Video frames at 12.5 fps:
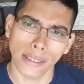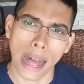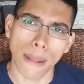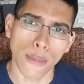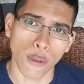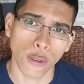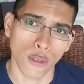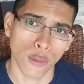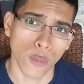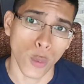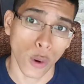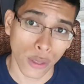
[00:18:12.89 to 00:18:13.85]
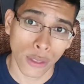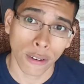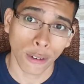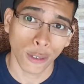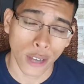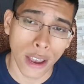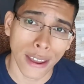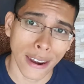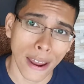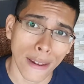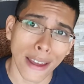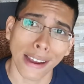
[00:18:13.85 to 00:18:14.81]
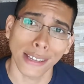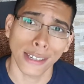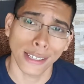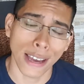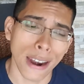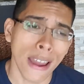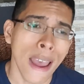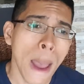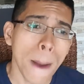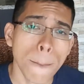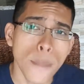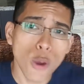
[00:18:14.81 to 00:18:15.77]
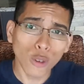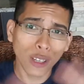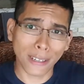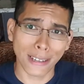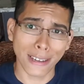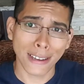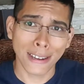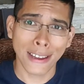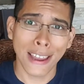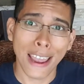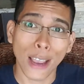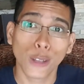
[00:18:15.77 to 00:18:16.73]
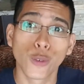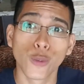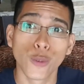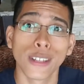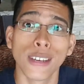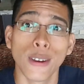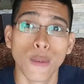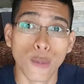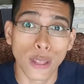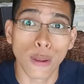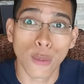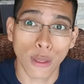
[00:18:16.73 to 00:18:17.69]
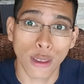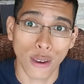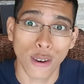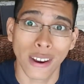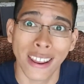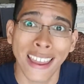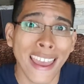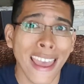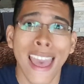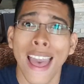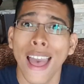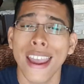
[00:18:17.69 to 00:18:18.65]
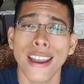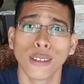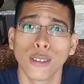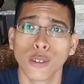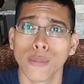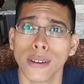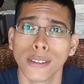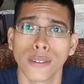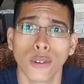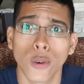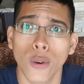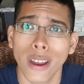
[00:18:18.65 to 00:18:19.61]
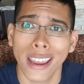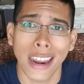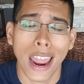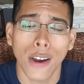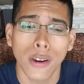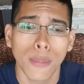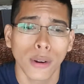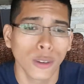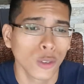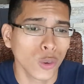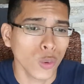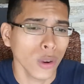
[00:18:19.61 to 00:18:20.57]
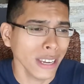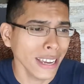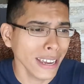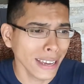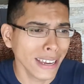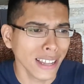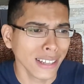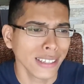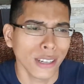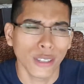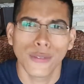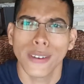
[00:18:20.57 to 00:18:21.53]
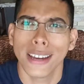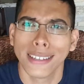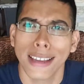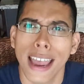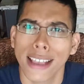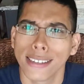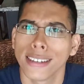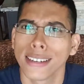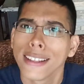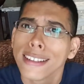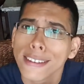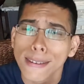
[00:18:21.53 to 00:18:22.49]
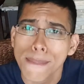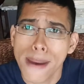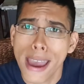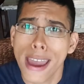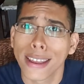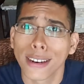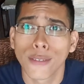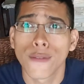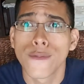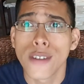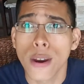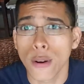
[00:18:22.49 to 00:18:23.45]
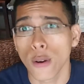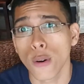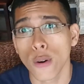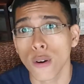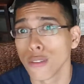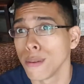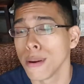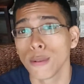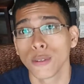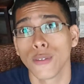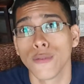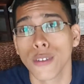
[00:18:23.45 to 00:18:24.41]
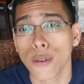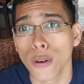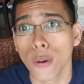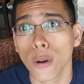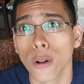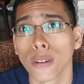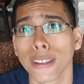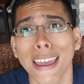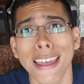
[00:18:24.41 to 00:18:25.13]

album is worth checking out. Like as I said, musically, it's really, really, really good. Instruments are great, everybody is great, Ian Gillan sounds fantastic. Now this is a band that is very old, the members are very old.